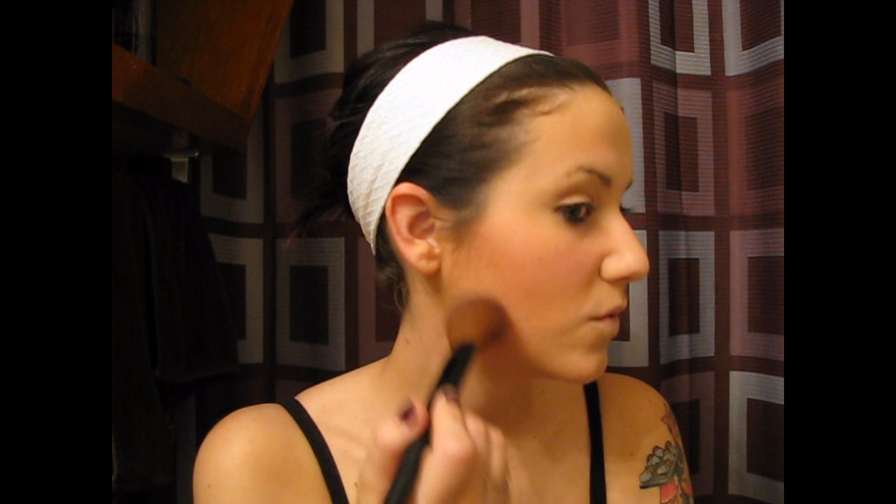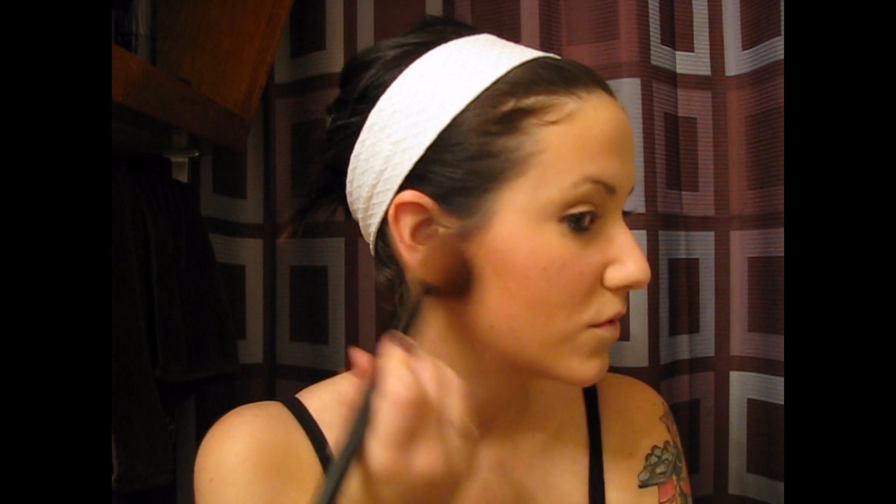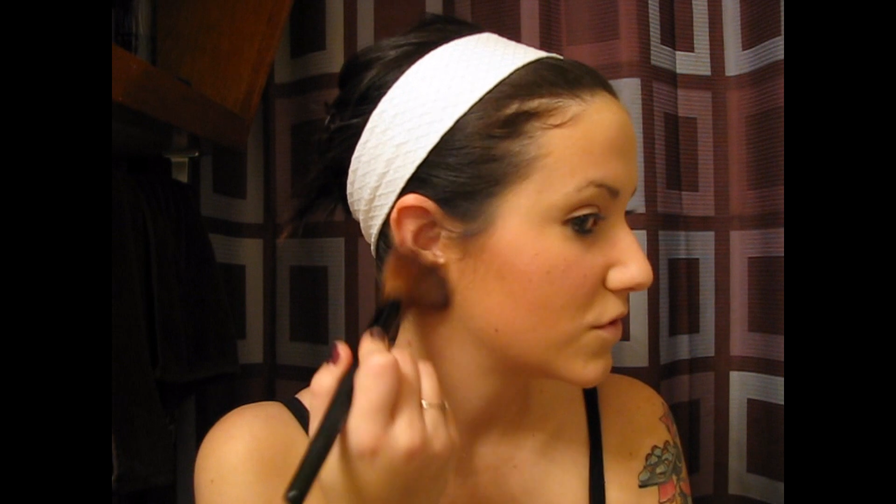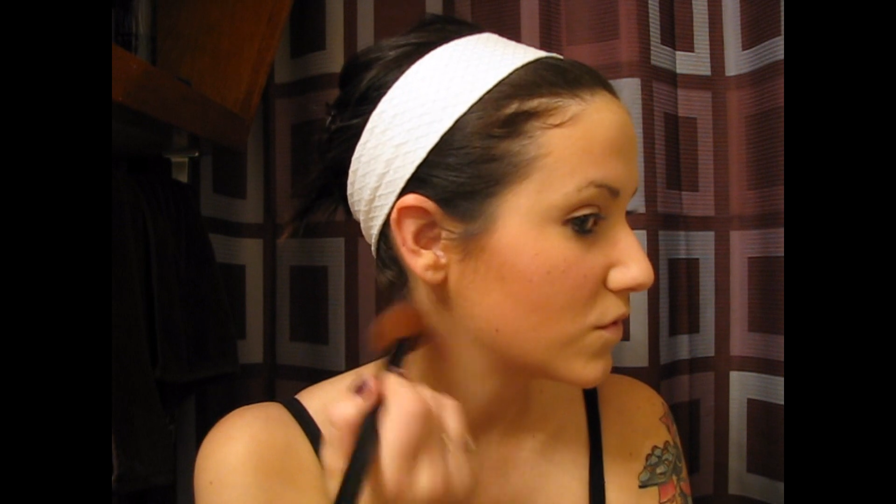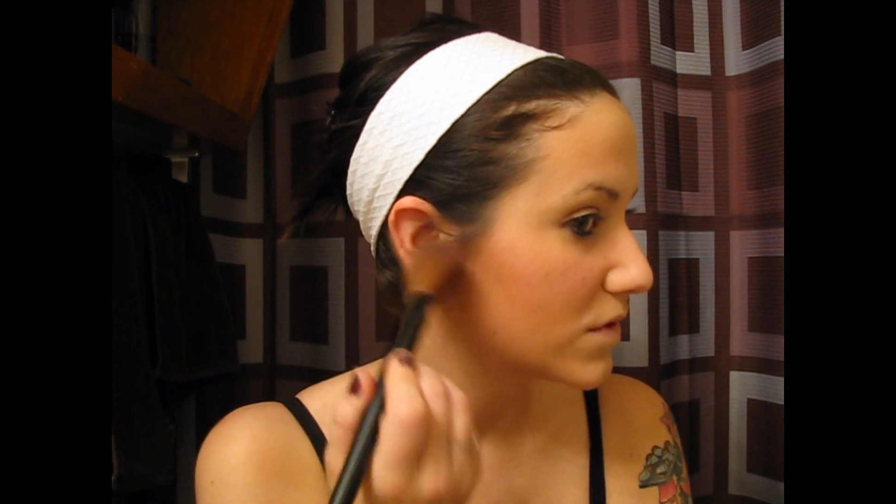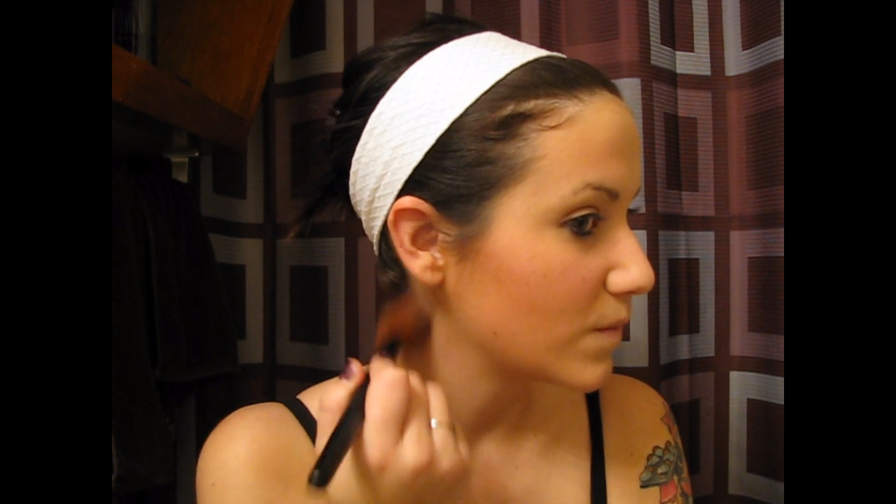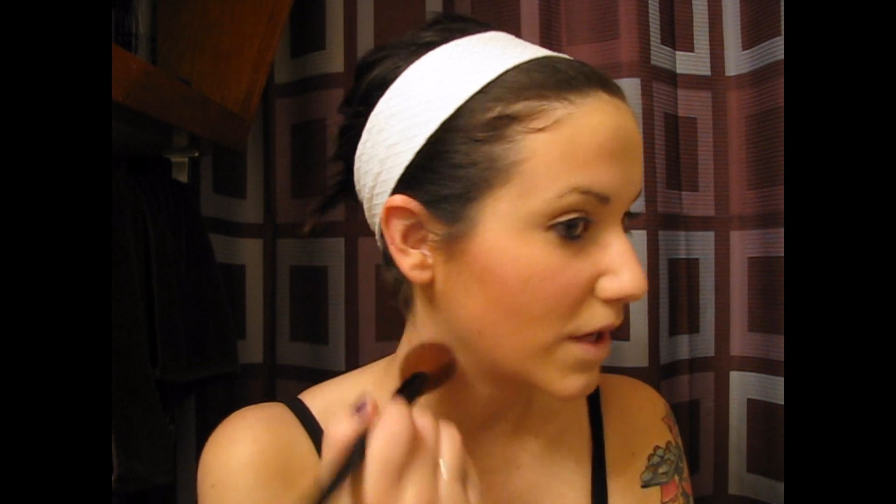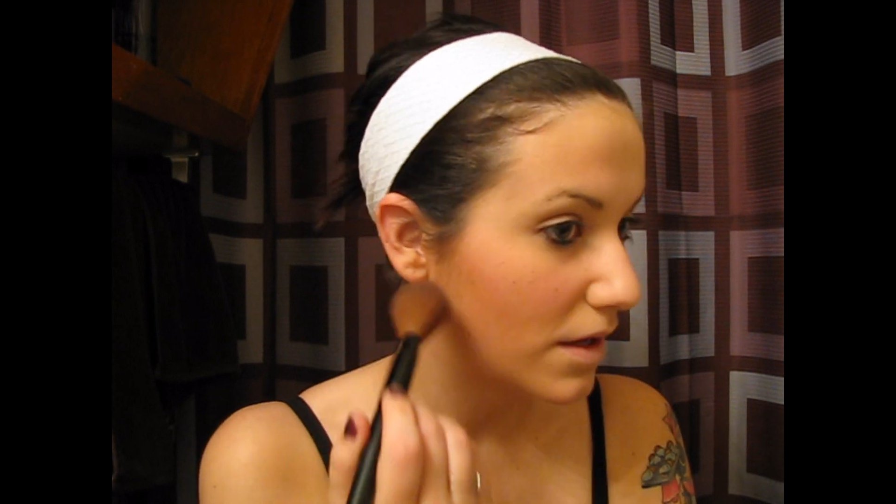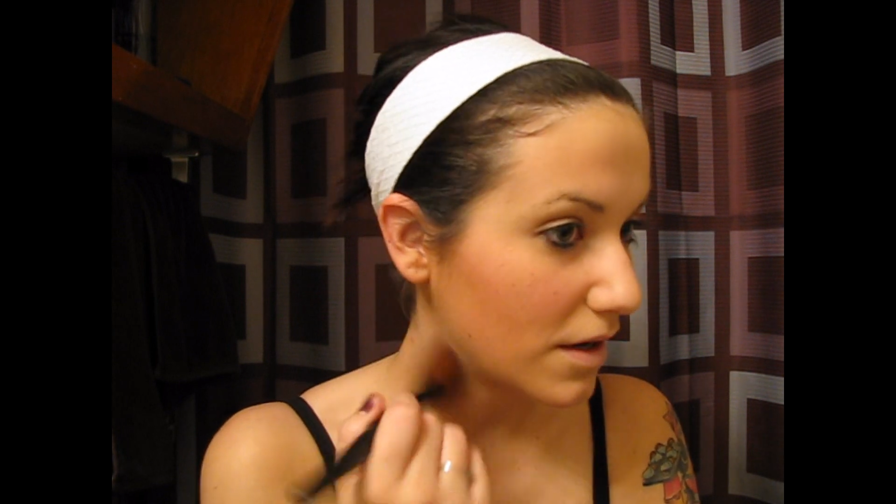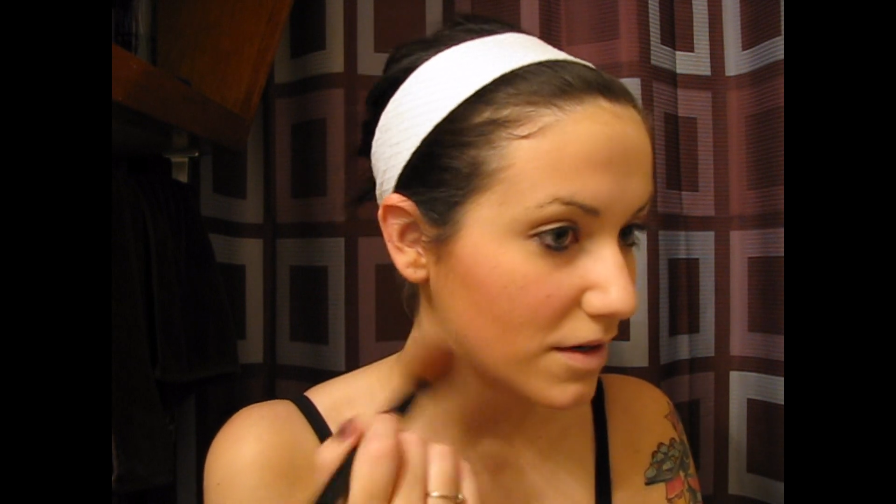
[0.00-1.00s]
or towards
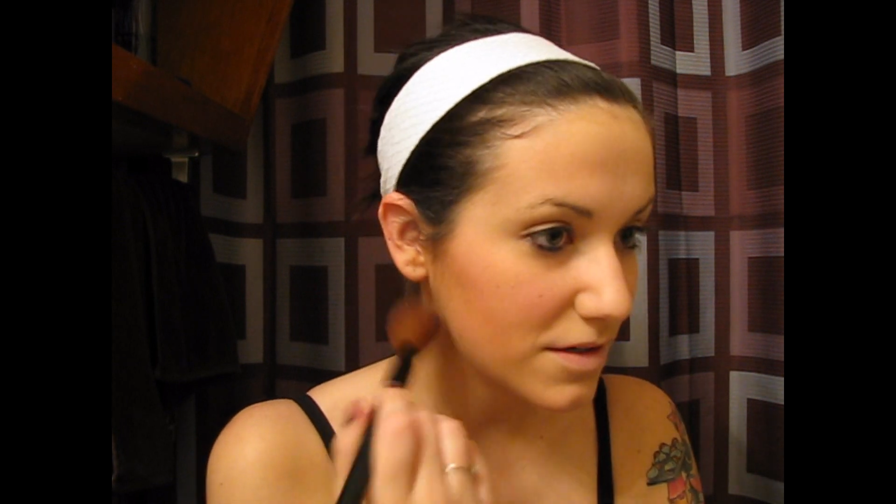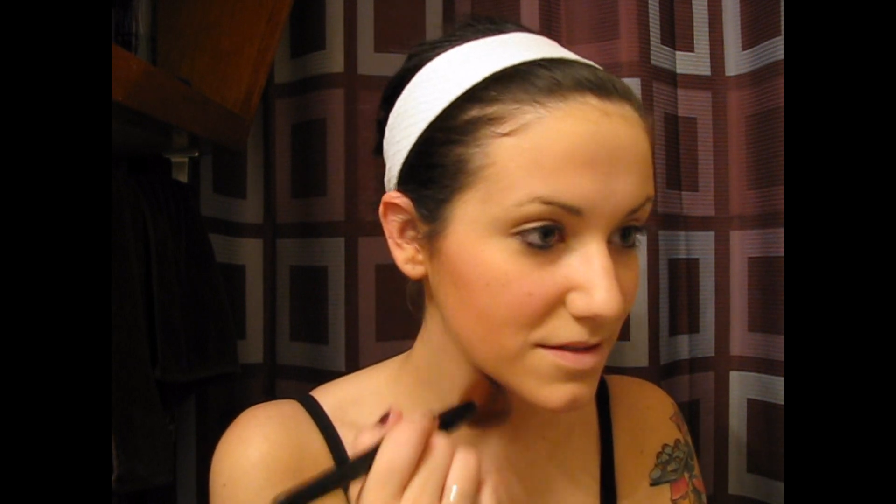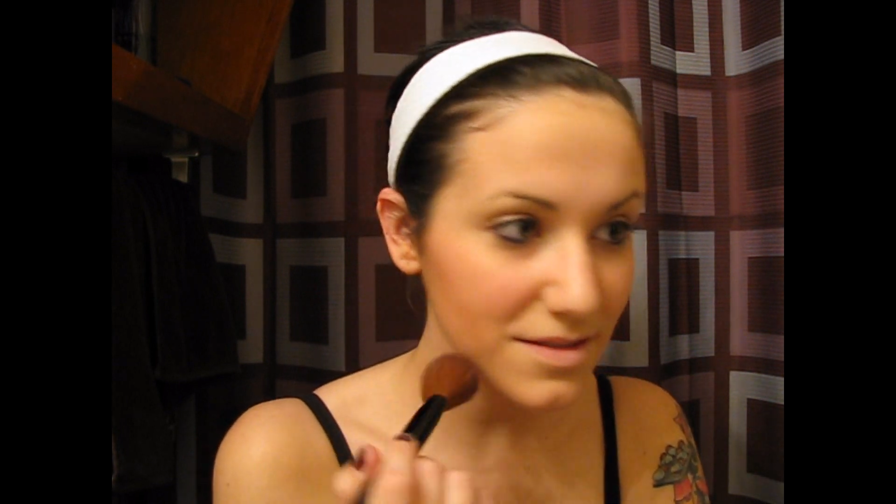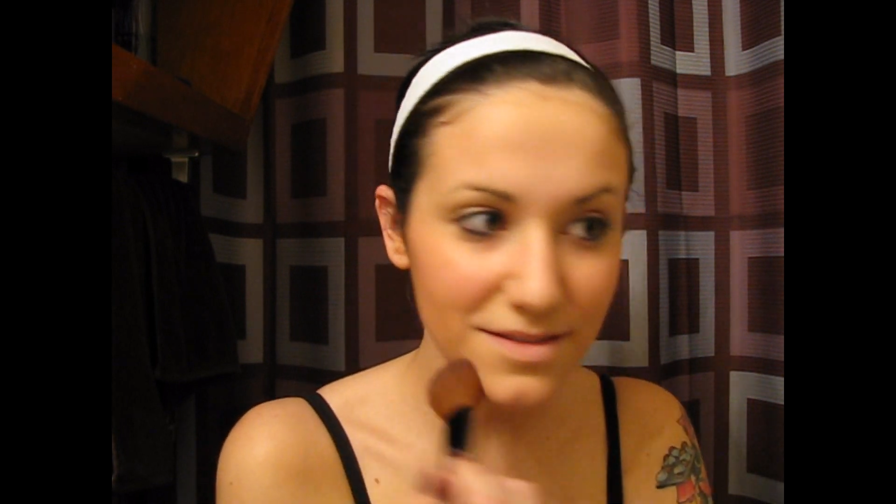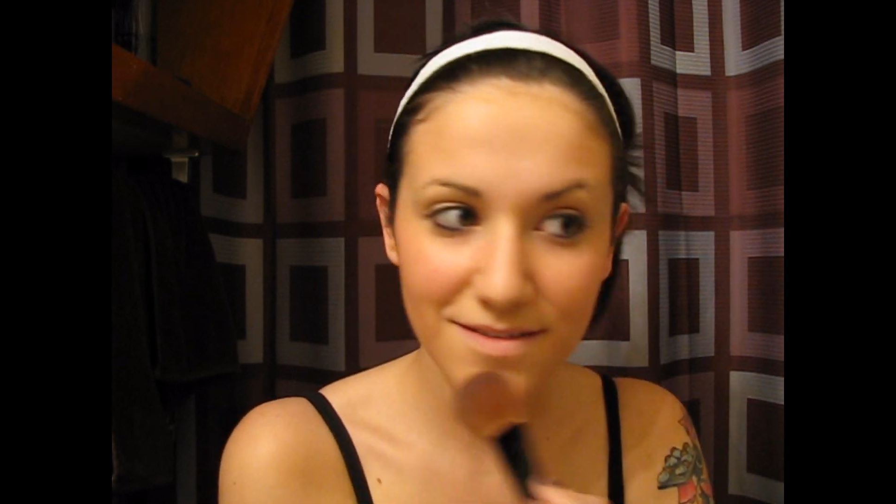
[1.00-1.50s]
my ears.